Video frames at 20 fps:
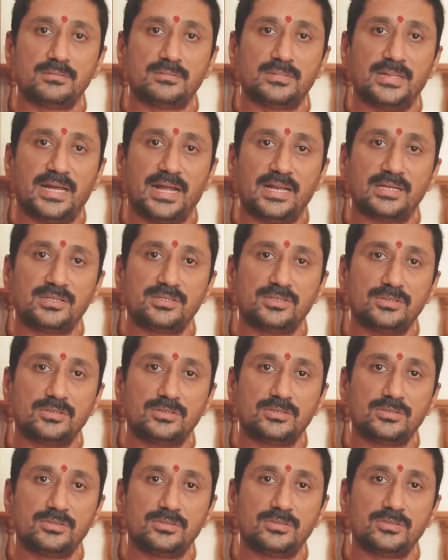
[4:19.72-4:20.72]

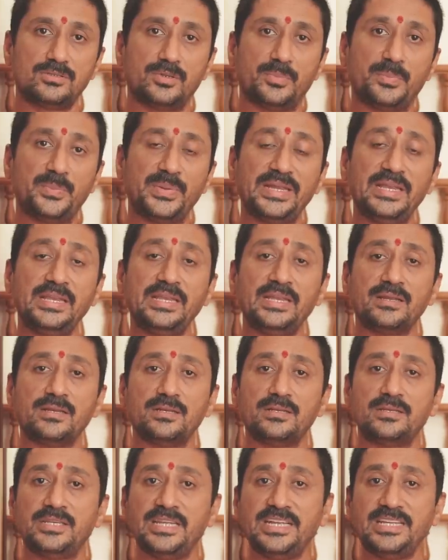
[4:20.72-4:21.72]
that the
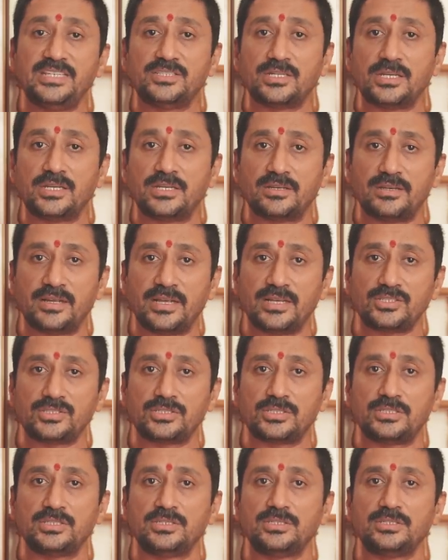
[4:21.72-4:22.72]
pineal
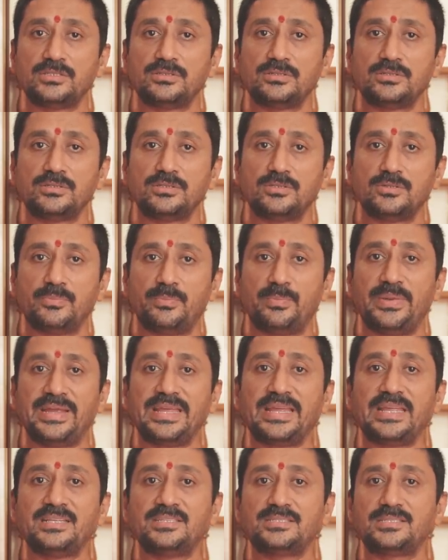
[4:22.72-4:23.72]
degeneration
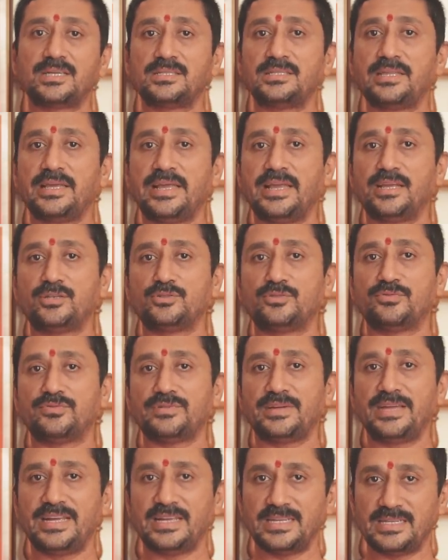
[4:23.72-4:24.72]
begins at the age
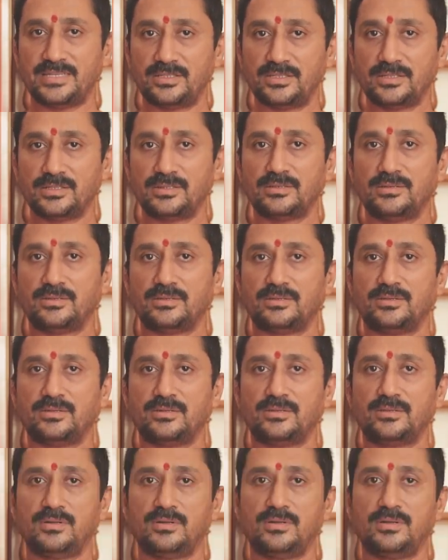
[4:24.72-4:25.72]
of eight,
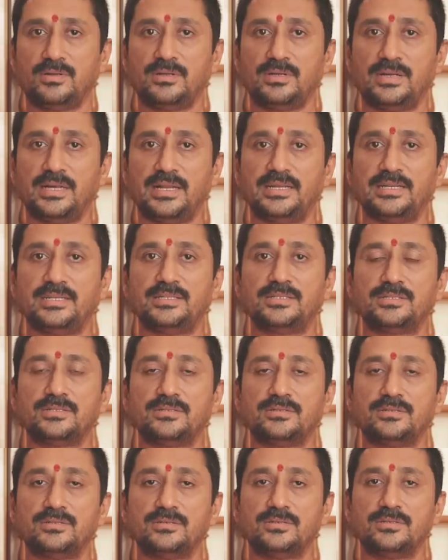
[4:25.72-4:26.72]
and it
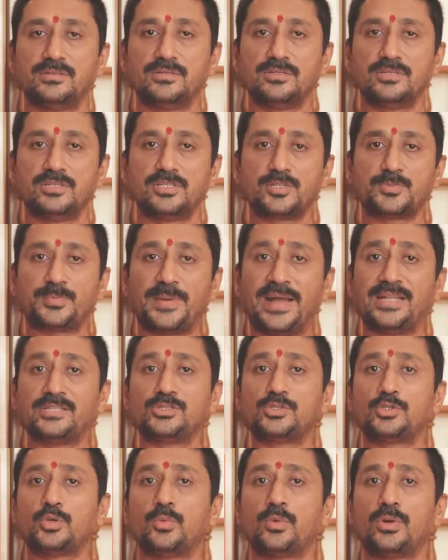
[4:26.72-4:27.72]

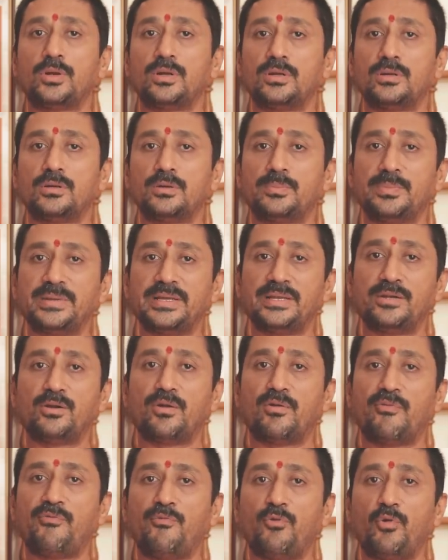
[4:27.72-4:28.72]
spans over a
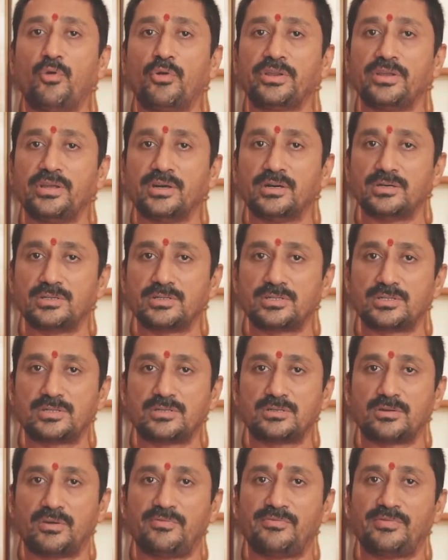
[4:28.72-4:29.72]
period of four
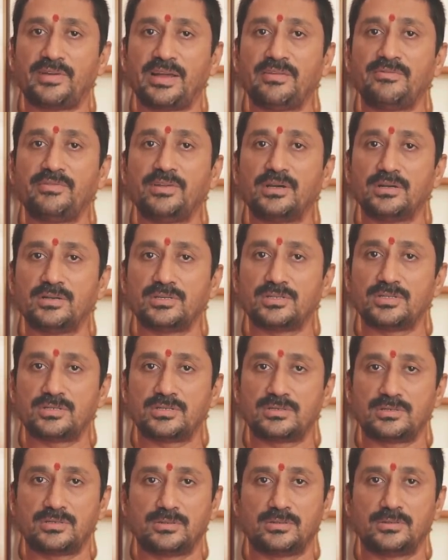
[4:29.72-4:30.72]
years or five
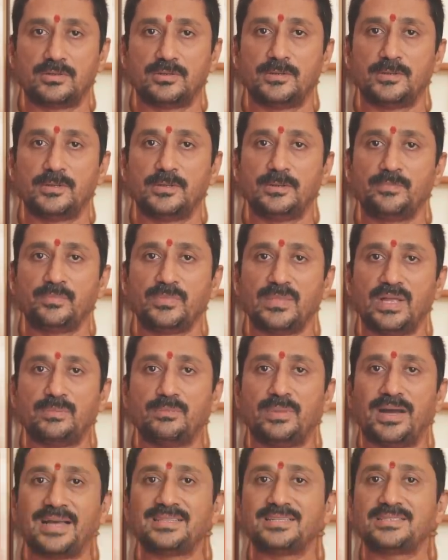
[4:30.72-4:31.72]
years.
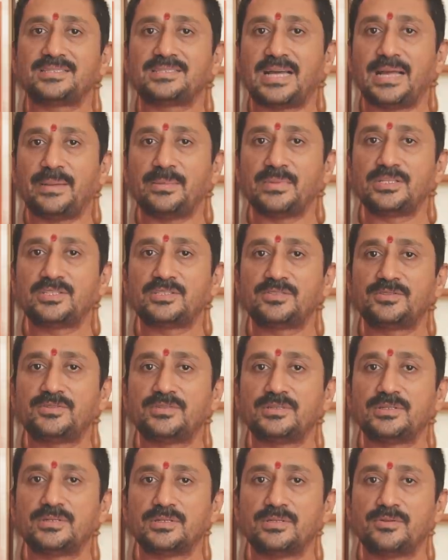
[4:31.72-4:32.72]
And by the time
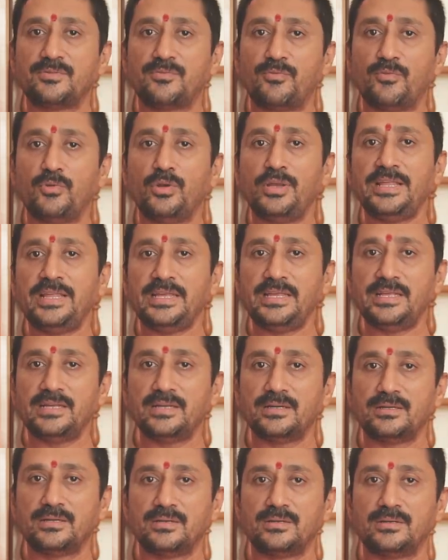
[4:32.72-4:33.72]
it's
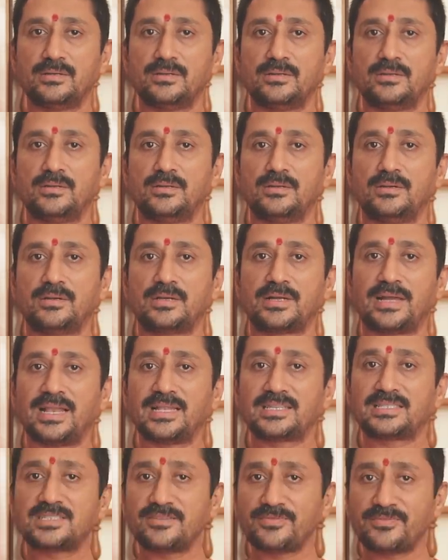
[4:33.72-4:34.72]
fully
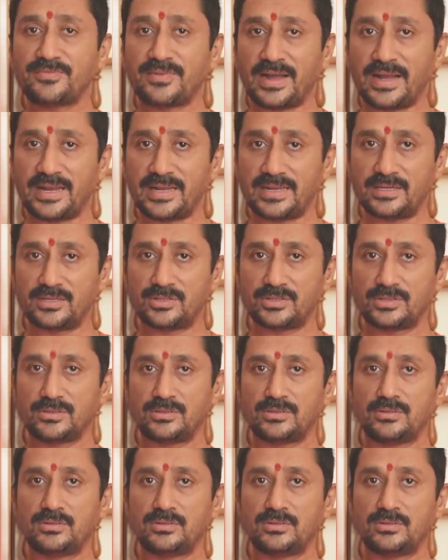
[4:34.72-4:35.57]
calcified,